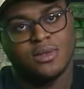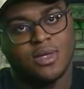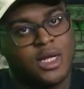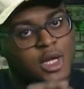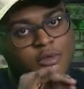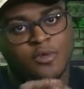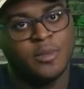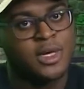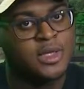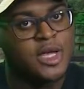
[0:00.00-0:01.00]
I love you,
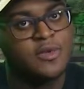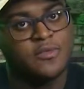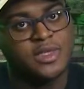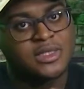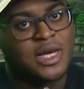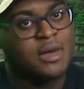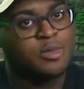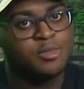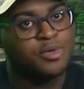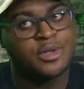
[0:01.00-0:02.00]
man. Thank you for the time
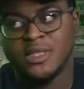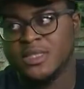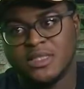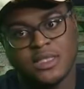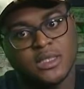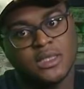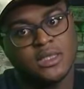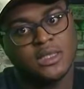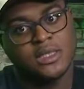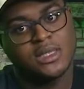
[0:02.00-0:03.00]
you put in this city.
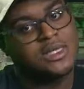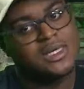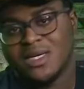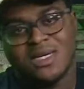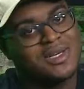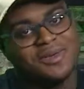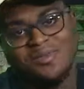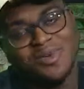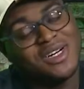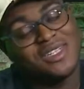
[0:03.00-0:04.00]

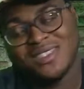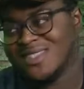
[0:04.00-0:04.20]
But